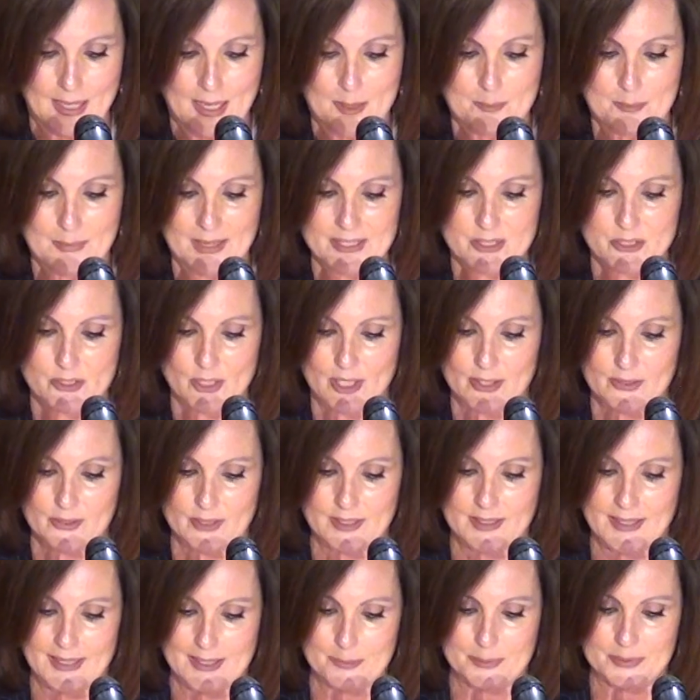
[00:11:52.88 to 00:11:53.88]
My daughter
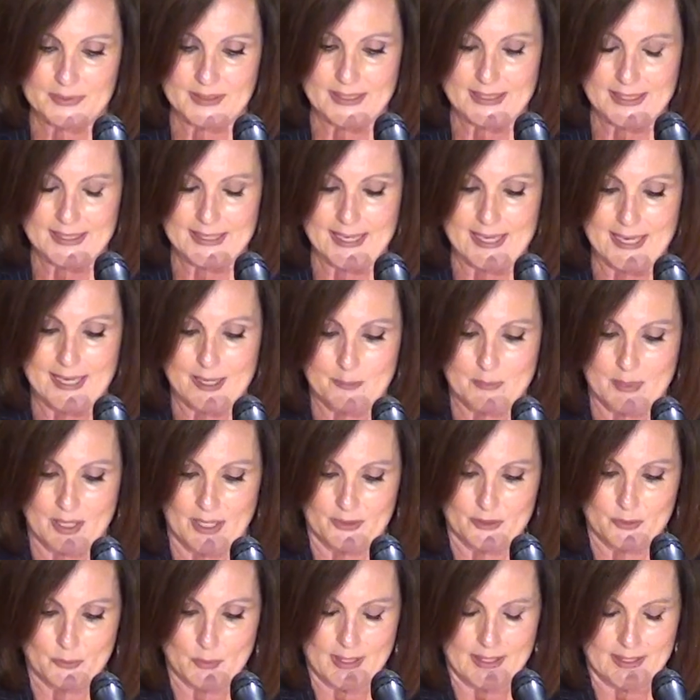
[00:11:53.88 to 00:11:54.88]
and I play a game on
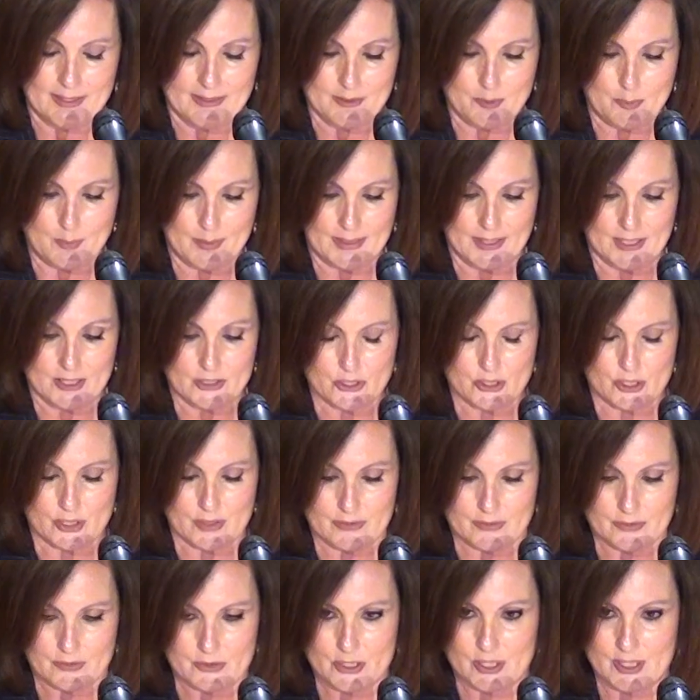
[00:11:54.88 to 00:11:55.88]
the way to the beach.
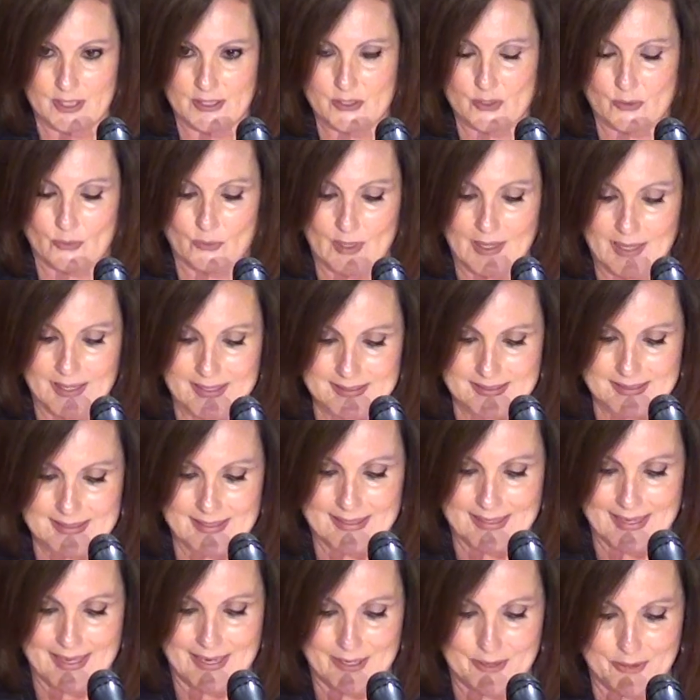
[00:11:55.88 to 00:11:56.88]
She is a rising
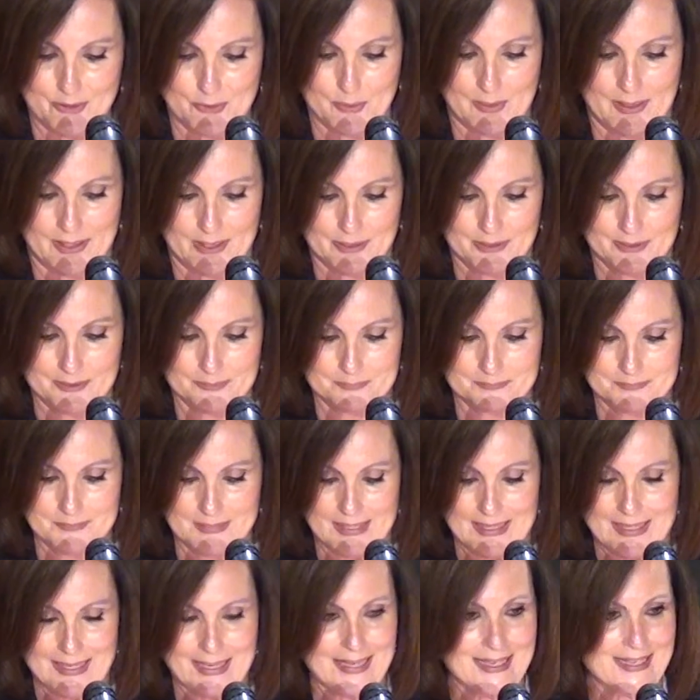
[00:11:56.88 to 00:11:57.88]
8th grader.
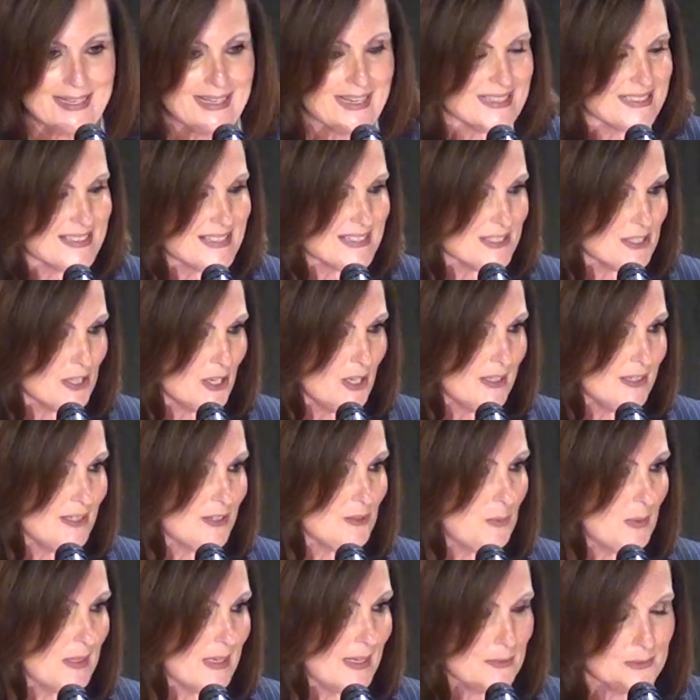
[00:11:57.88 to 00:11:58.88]
It got
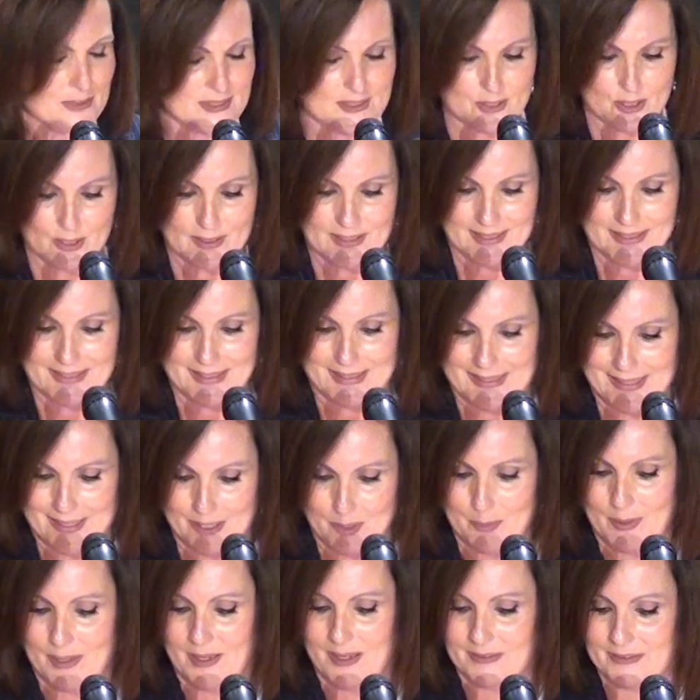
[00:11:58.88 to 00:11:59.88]
started when I was looking at
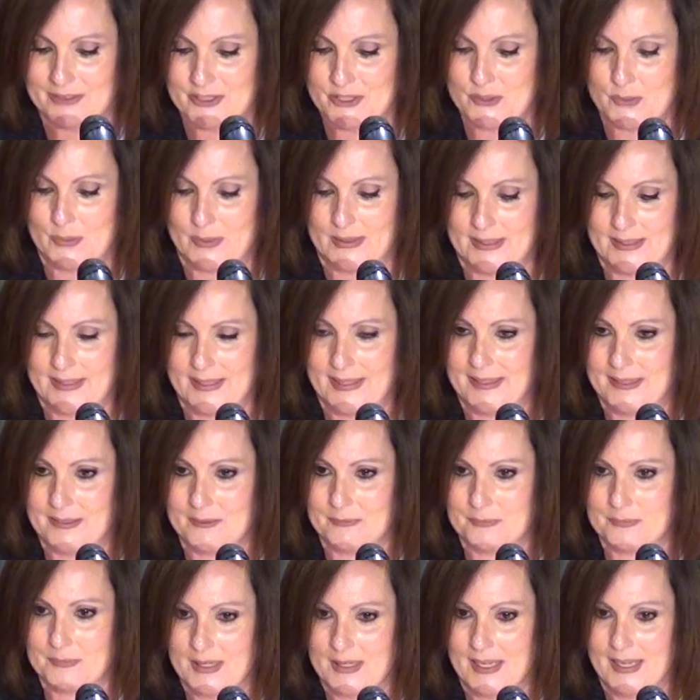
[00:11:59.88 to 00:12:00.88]
nail polish one day,
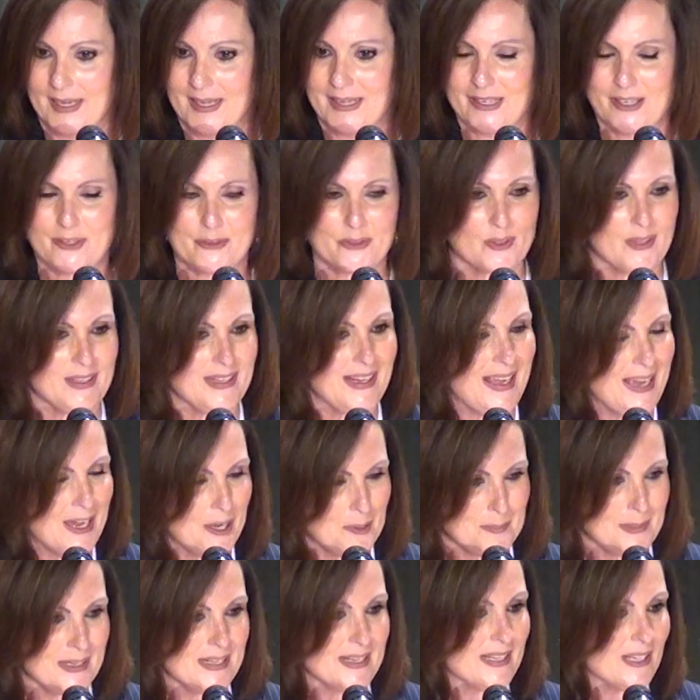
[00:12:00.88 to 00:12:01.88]
and I thought, how
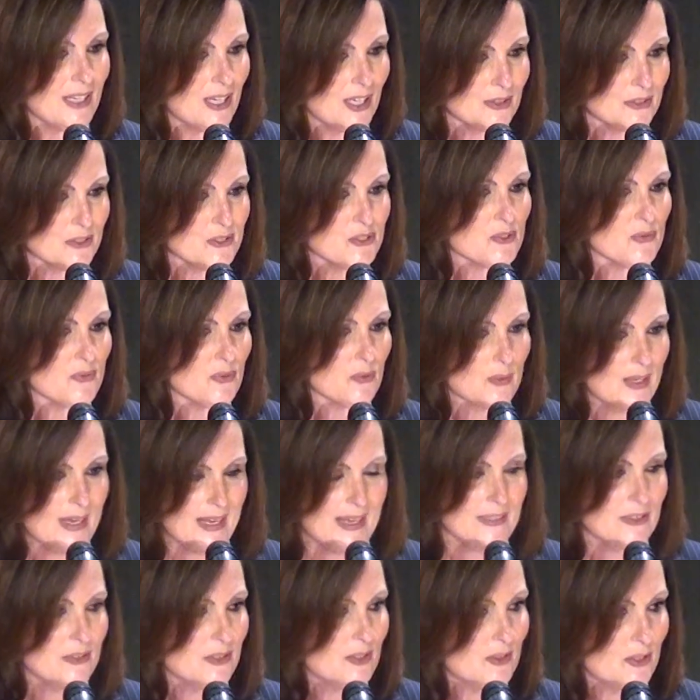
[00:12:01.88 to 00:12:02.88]
many colors of
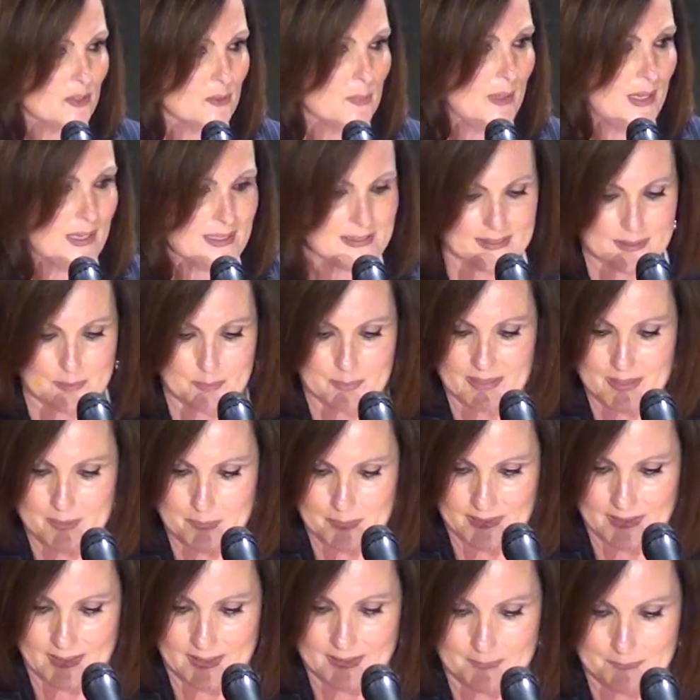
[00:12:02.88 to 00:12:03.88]
red could there possibly
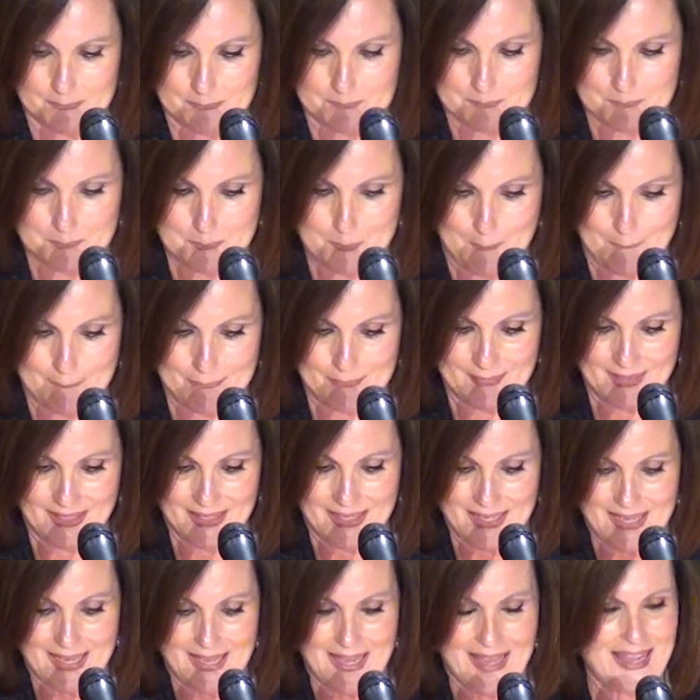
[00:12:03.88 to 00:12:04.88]
be?
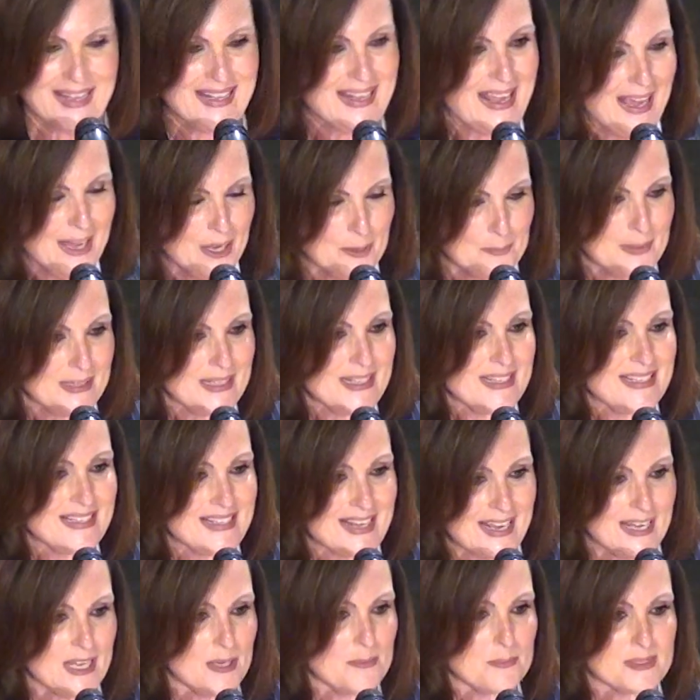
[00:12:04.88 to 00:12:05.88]
And how many
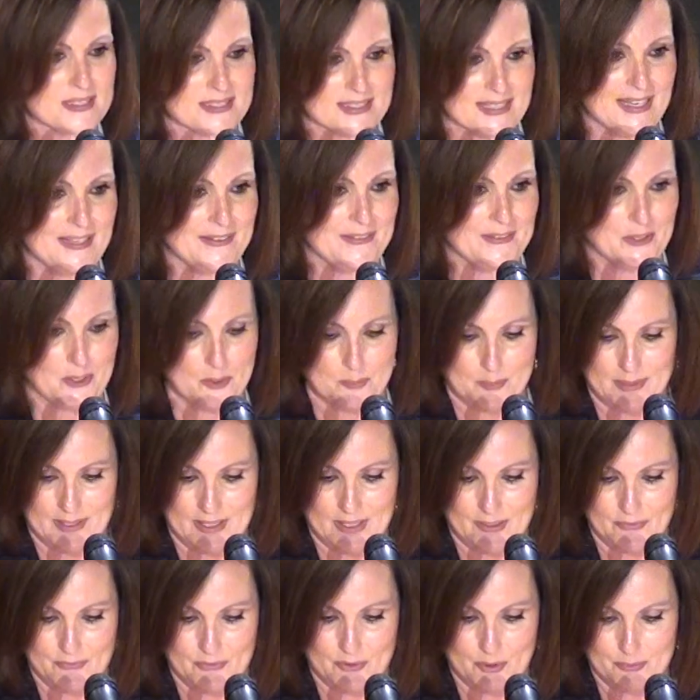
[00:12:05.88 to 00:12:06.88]
names can there
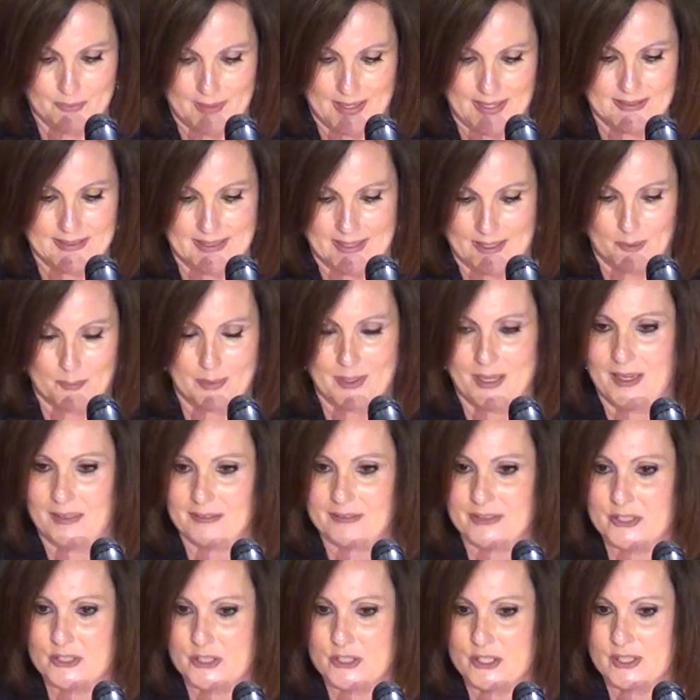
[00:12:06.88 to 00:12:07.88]
be for red nail
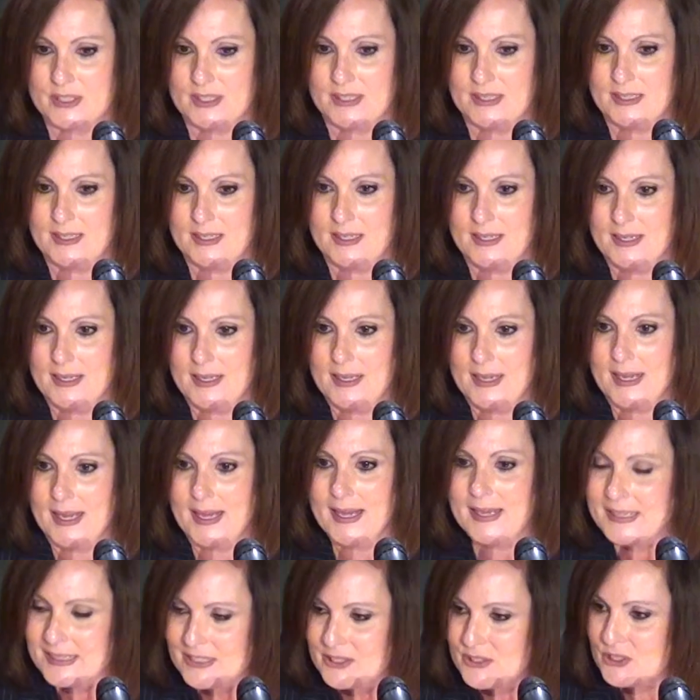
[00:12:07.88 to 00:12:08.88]
polish?
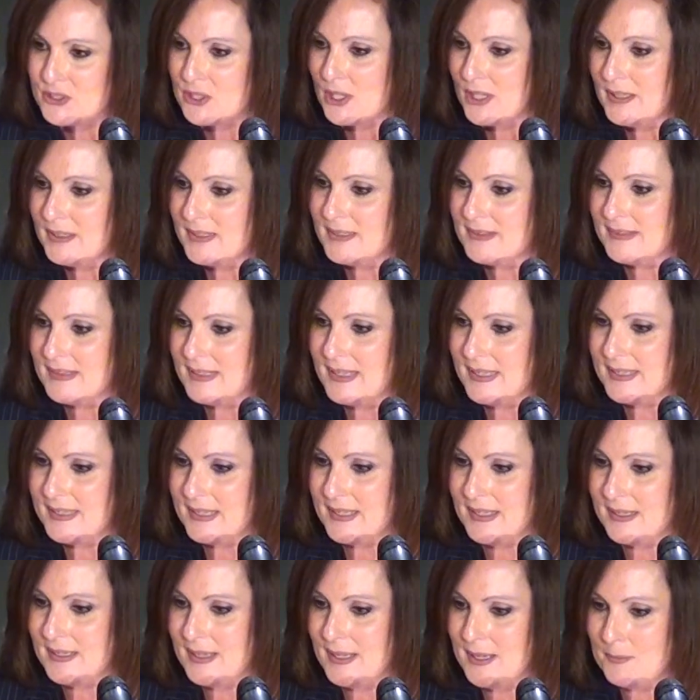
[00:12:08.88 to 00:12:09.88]
And I started
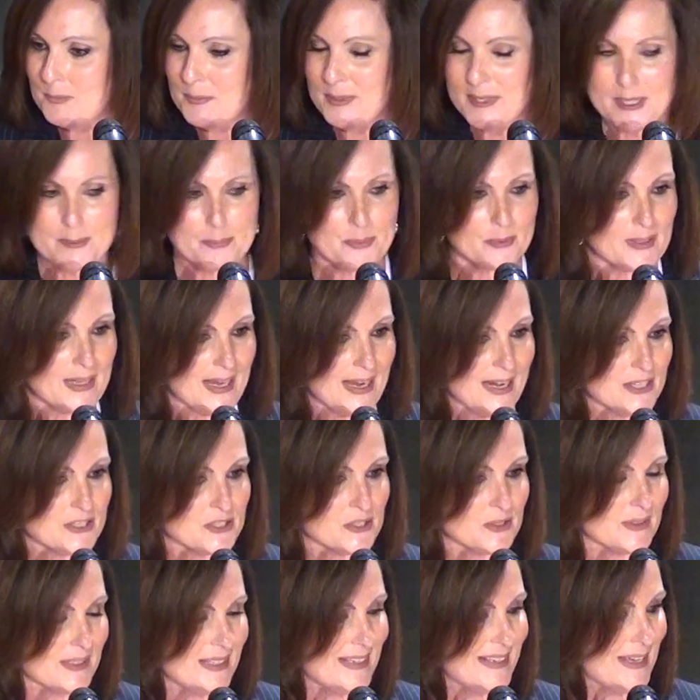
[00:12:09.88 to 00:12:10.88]
thinking, people
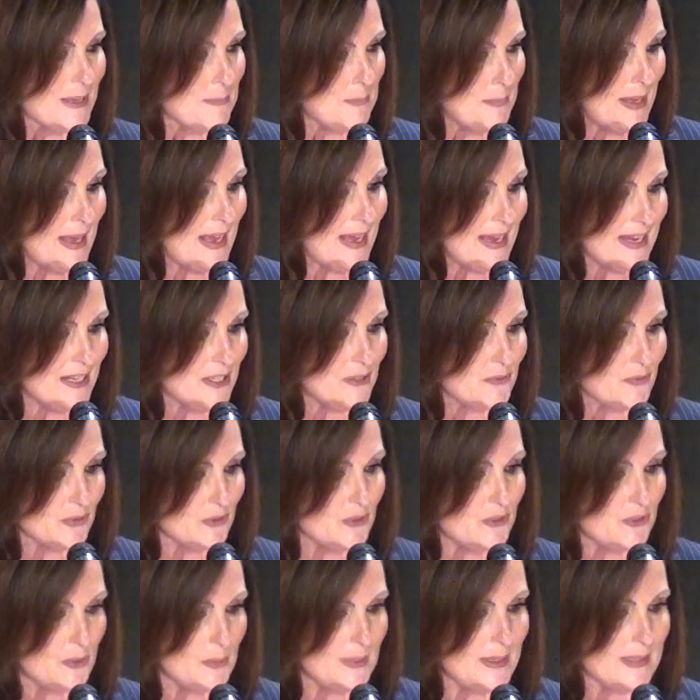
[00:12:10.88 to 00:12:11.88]
actually get paid for
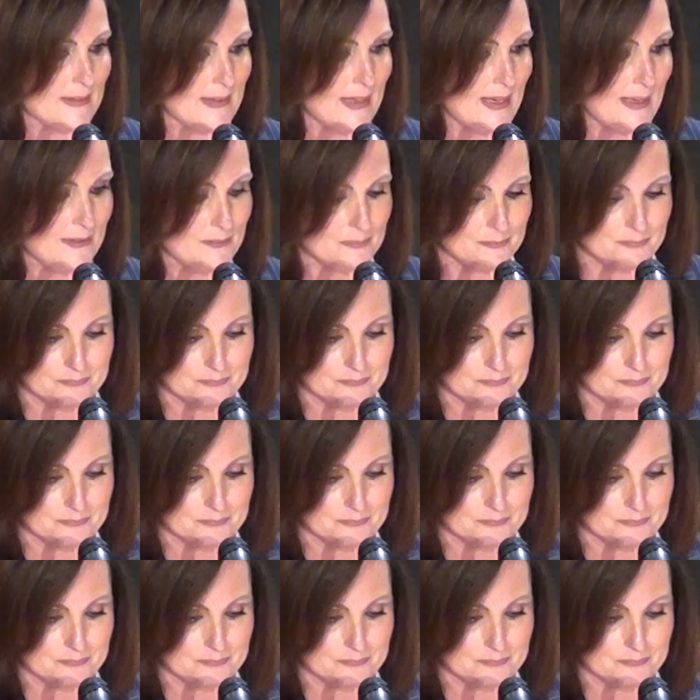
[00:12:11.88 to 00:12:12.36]
doing that.